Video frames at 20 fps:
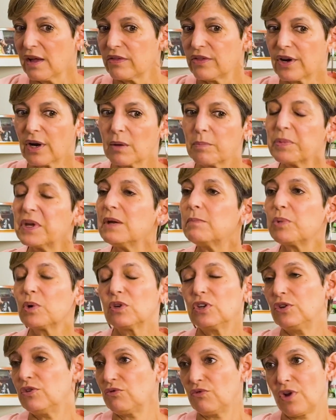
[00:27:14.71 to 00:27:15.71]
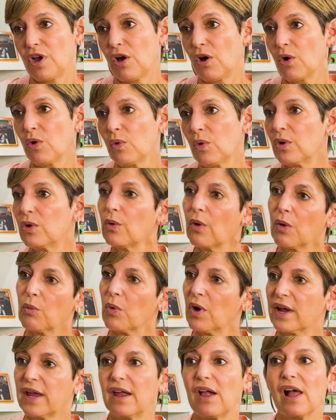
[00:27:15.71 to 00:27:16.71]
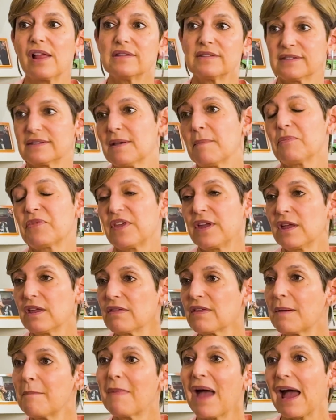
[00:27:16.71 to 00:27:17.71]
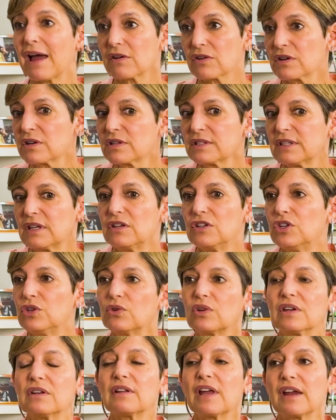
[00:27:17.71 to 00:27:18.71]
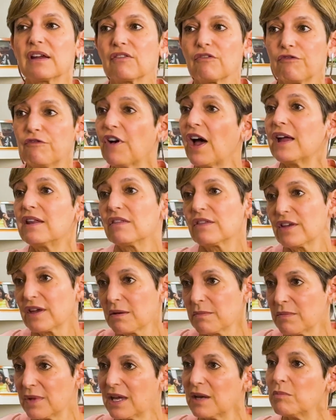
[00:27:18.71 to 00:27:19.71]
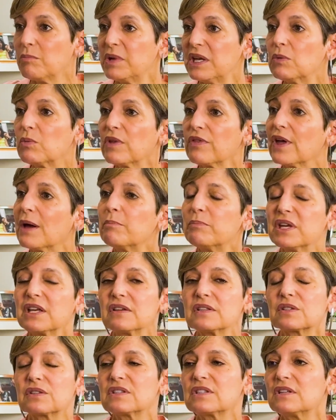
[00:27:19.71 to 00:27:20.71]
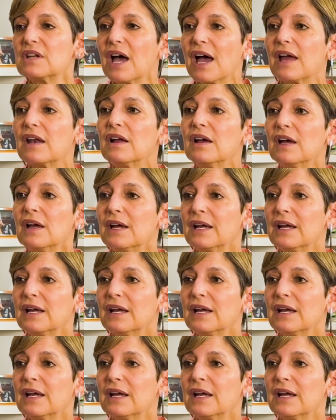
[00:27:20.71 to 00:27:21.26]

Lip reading: There are people who are working on something that matters and you can find them and be with them because it's not